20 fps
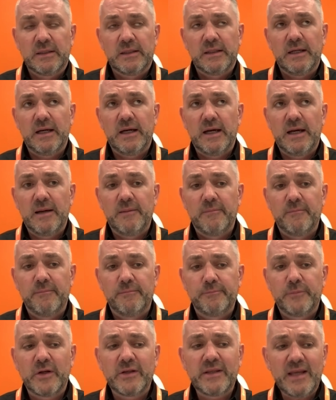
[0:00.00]

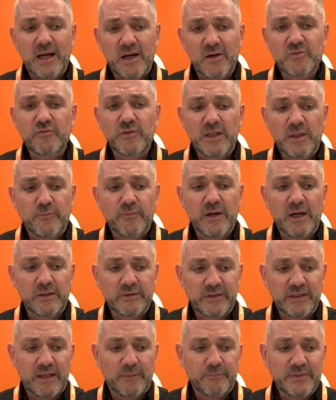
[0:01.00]
But yeah, I was really proud
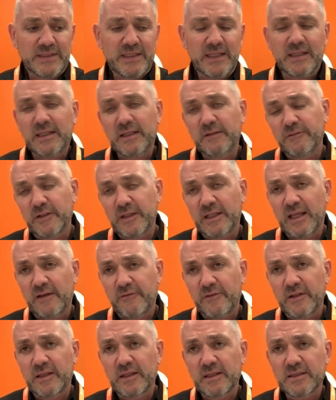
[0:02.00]
of that, particularly for the
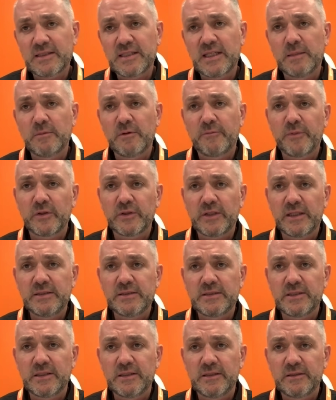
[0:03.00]
effort that the team have put in
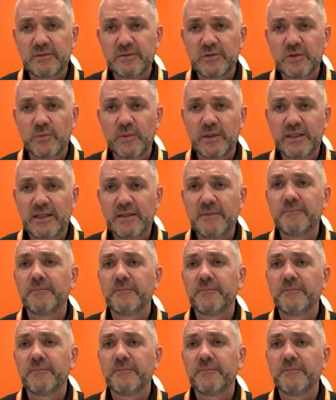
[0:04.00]
to win it.